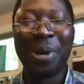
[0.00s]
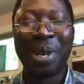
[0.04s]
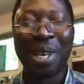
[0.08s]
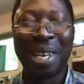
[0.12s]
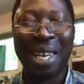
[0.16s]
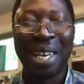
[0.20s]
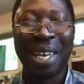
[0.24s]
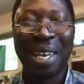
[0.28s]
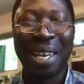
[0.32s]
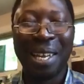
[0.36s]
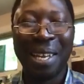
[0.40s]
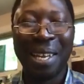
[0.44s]

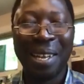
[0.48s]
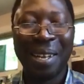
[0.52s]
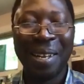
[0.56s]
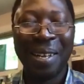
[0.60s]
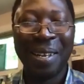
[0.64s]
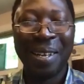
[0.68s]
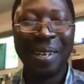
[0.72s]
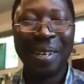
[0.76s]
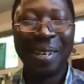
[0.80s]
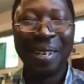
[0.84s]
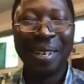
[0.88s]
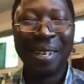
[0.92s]
okay.
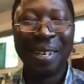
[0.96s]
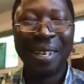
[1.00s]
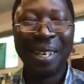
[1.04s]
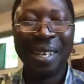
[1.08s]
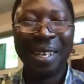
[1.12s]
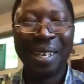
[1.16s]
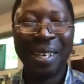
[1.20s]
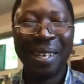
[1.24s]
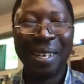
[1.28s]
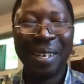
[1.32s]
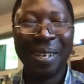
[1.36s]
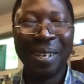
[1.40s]

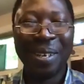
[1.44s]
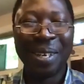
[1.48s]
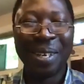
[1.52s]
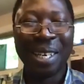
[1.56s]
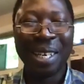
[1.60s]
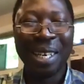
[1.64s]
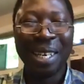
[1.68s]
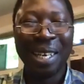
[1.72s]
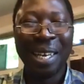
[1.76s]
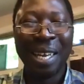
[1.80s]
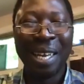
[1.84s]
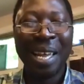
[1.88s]

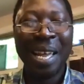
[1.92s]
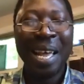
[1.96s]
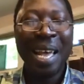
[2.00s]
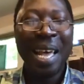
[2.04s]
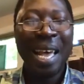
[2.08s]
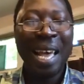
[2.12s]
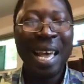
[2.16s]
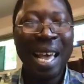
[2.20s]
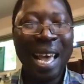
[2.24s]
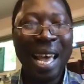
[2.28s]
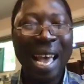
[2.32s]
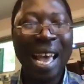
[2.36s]
Okay.
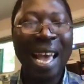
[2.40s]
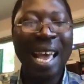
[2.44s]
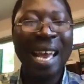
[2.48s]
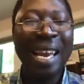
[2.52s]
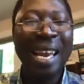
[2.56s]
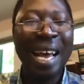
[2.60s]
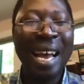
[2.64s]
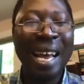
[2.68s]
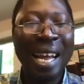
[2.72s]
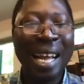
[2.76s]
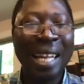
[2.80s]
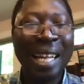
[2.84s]
And,
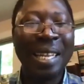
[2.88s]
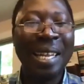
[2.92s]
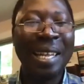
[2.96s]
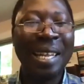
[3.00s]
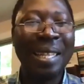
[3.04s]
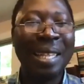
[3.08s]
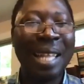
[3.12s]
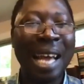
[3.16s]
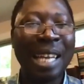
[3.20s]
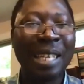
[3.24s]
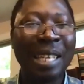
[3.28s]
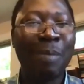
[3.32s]
and I
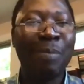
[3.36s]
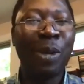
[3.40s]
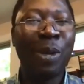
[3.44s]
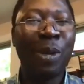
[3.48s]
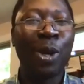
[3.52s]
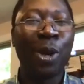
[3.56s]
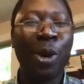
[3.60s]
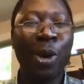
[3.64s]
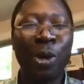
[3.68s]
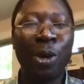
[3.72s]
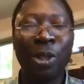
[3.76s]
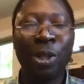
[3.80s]
think that's
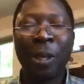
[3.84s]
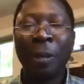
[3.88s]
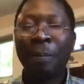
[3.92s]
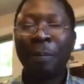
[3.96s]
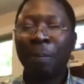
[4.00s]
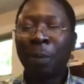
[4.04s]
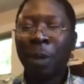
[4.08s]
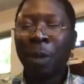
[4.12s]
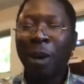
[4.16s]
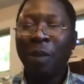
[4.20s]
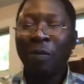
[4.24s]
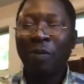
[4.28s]
because
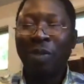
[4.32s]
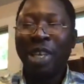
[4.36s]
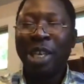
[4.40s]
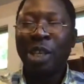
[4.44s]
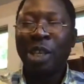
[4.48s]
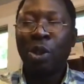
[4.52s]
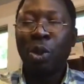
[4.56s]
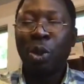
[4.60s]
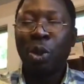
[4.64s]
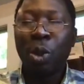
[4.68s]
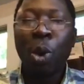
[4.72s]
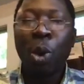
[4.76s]
of
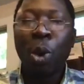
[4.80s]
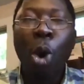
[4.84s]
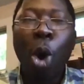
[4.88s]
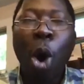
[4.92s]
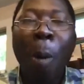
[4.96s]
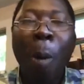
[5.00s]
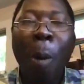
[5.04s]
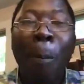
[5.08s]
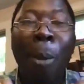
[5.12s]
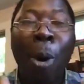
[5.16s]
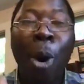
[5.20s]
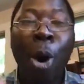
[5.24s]
these two
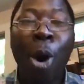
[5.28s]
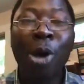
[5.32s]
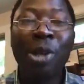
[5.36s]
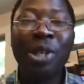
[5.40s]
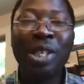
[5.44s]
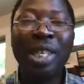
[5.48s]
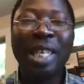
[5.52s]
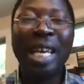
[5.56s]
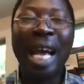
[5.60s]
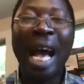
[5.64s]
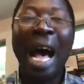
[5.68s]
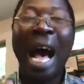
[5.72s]

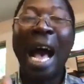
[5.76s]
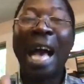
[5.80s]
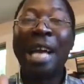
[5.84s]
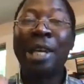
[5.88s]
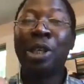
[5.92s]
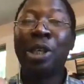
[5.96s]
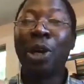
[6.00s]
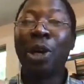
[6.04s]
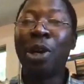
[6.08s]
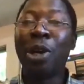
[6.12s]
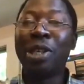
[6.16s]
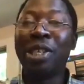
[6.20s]
opposing
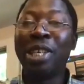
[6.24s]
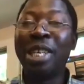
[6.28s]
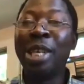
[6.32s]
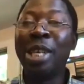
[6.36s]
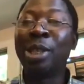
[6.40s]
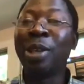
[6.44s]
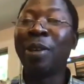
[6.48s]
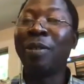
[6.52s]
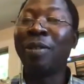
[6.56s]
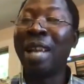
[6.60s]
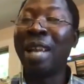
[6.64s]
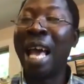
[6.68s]
ideologies
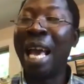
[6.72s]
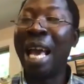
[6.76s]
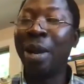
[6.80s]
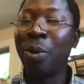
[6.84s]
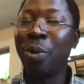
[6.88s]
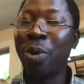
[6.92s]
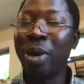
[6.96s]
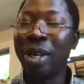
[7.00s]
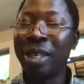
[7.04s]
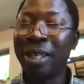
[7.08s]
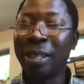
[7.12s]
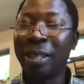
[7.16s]
of
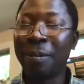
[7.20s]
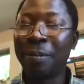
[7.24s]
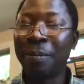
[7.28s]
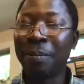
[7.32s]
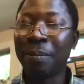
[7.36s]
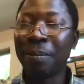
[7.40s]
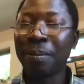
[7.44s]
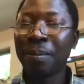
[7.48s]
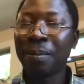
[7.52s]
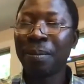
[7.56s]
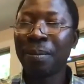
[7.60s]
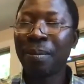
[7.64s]
language.
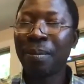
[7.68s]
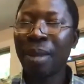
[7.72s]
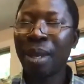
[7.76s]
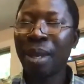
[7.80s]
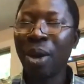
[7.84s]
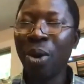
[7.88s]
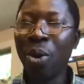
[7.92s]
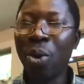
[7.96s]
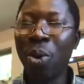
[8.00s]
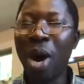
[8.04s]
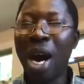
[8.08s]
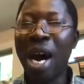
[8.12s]

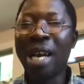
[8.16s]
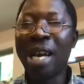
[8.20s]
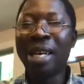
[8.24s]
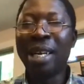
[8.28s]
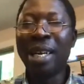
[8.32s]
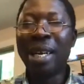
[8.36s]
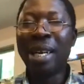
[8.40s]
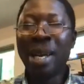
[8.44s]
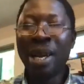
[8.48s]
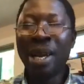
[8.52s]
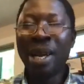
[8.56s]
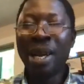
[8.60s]
One
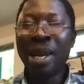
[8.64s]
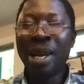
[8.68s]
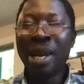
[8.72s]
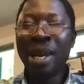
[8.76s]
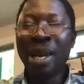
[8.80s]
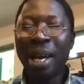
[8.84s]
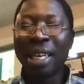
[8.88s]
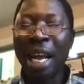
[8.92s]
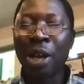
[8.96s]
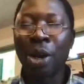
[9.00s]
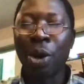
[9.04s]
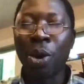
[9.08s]

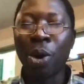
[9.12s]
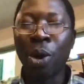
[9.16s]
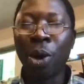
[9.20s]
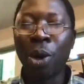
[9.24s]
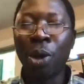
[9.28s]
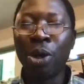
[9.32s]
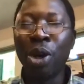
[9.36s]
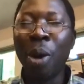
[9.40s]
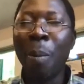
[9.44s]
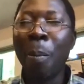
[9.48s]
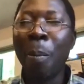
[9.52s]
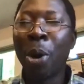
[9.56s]
that I
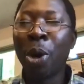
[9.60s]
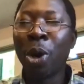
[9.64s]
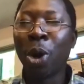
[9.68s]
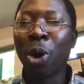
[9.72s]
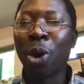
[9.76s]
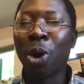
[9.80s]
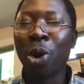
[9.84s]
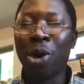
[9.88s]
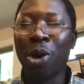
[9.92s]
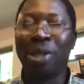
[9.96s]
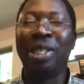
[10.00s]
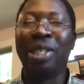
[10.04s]
call the
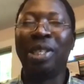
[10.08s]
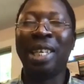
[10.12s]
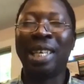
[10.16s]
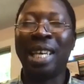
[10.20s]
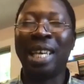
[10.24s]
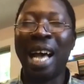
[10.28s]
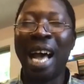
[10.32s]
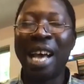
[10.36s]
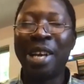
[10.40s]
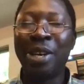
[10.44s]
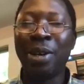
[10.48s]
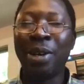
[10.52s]

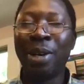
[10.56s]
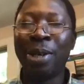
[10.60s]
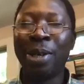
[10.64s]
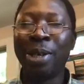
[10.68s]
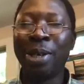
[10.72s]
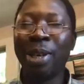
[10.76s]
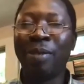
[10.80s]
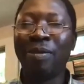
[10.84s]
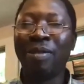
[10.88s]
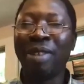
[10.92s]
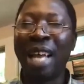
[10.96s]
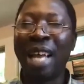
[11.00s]
monoglossic
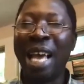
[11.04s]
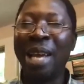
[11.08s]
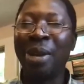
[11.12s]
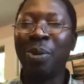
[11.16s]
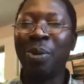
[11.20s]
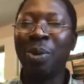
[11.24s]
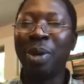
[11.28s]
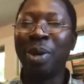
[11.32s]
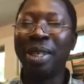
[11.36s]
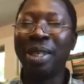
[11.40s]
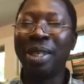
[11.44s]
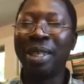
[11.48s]
ideology of
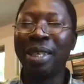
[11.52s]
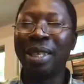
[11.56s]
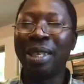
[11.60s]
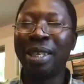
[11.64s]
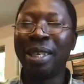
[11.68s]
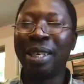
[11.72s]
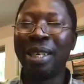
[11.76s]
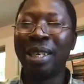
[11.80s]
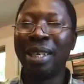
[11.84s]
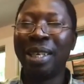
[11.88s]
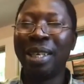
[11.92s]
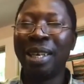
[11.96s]
language.
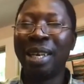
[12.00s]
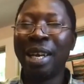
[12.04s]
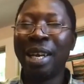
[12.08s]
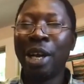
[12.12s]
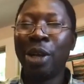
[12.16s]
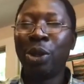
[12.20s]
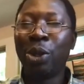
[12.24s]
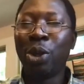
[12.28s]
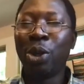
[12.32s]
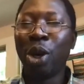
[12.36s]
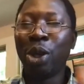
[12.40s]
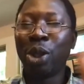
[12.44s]

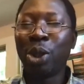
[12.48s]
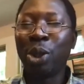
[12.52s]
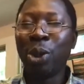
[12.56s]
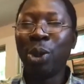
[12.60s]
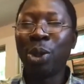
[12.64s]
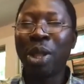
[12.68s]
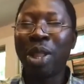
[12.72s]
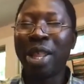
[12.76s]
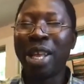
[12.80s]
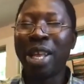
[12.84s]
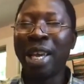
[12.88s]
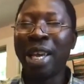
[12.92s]
Those who
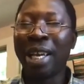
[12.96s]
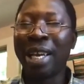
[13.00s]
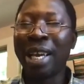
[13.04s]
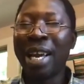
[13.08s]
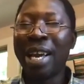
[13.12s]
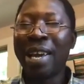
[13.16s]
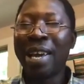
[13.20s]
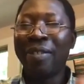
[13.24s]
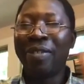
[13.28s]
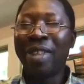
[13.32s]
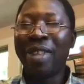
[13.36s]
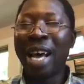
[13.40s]
think
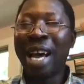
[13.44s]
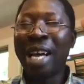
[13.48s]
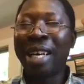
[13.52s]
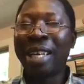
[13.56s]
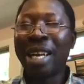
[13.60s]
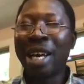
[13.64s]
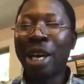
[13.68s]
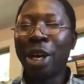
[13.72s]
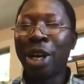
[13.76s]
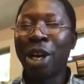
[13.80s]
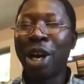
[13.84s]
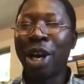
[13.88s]
that
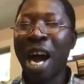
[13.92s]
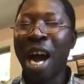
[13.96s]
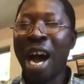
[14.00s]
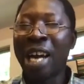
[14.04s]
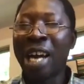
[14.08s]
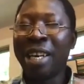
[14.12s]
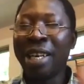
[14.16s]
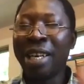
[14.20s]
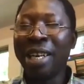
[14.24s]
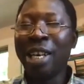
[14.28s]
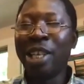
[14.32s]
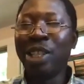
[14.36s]

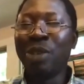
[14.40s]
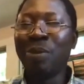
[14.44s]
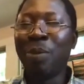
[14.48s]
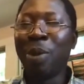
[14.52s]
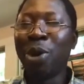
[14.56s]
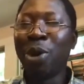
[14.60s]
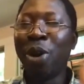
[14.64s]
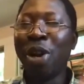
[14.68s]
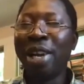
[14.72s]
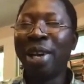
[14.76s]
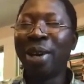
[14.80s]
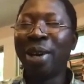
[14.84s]
God is
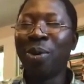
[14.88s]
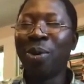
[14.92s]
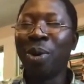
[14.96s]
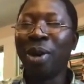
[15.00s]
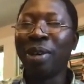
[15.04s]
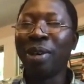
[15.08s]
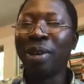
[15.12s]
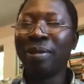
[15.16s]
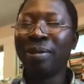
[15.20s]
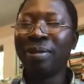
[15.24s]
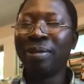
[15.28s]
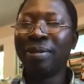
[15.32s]

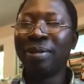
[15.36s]
monolingual